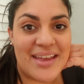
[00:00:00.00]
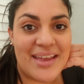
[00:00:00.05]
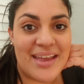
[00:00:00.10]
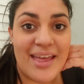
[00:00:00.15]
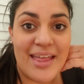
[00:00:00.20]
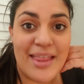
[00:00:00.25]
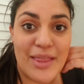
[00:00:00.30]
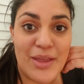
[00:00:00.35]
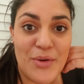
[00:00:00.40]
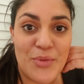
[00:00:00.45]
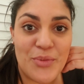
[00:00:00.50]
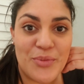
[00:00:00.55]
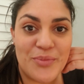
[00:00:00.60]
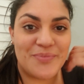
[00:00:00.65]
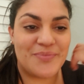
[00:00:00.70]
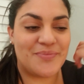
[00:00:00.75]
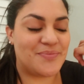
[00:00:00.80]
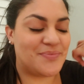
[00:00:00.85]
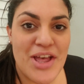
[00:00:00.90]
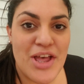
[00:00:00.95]
Hello.
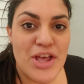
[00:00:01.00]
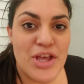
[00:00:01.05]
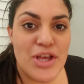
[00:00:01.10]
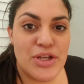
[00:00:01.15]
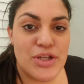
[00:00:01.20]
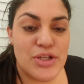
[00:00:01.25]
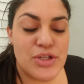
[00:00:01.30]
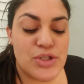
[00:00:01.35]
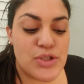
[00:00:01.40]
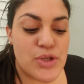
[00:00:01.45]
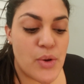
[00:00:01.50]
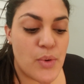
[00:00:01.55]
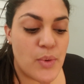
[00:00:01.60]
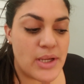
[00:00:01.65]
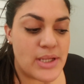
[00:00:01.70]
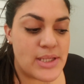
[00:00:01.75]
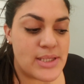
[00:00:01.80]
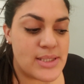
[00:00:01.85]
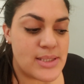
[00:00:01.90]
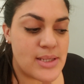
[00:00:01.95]
So
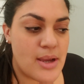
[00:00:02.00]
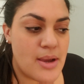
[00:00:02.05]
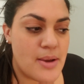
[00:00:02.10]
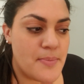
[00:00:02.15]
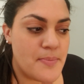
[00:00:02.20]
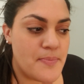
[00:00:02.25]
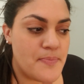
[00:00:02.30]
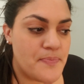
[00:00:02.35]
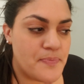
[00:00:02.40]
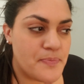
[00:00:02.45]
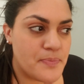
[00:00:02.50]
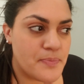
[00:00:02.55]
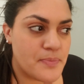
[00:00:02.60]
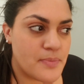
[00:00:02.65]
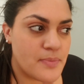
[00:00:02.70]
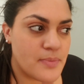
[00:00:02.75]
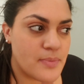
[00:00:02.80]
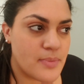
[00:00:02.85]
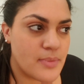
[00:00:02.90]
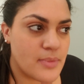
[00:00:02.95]
it's, um,
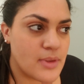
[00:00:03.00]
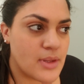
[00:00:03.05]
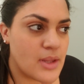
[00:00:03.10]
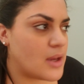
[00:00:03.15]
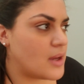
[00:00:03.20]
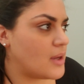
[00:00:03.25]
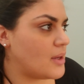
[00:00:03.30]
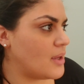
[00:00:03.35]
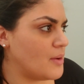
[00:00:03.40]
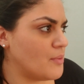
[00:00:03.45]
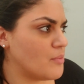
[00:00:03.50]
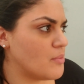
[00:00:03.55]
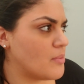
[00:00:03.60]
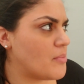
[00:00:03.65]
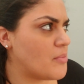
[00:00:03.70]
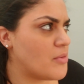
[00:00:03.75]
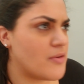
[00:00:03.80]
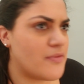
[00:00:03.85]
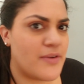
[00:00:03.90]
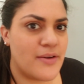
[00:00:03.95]
I can't
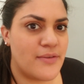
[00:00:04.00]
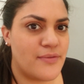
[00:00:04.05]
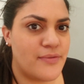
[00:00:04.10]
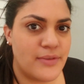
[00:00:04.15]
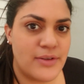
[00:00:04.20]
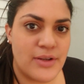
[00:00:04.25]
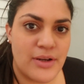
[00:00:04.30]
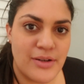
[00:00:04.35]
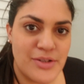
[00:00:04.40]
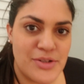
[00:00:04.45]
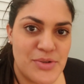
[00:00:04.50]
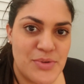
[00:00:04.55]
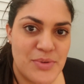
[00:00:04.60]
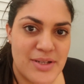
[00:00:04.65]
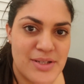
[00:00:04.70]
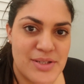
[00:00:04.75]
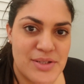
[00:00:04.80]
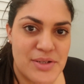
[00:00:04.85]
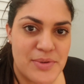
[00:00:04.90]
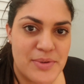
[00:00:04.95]
remember if I've talked to you
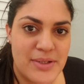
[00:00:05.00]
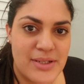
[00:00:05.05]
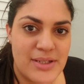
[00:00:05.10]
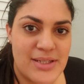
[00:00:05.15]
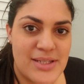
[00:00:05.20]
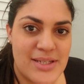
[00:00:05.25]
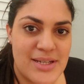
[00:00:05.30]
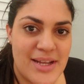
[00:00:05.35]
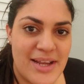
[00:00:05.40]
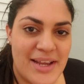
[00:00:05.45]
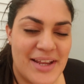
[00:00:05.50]
guys already today.